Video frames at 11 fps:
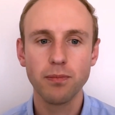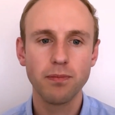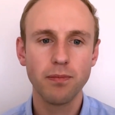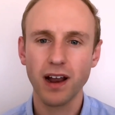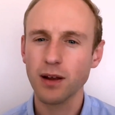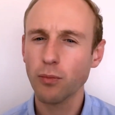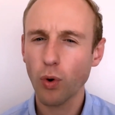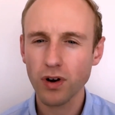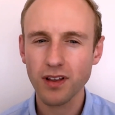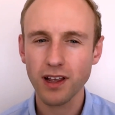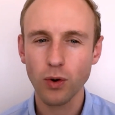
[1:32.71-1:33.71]
but
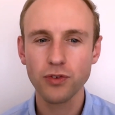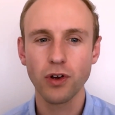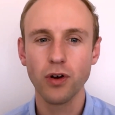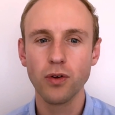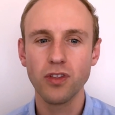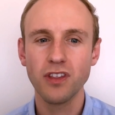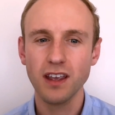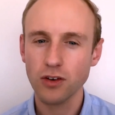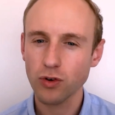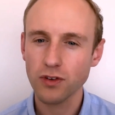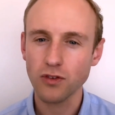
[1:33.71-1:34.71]
importantly, also the
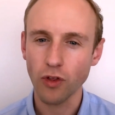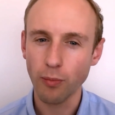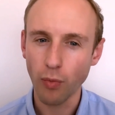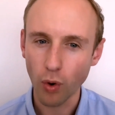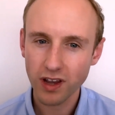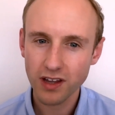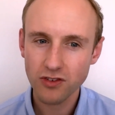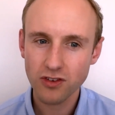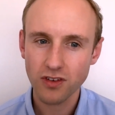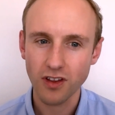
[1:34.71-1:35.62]
interest on the mortgage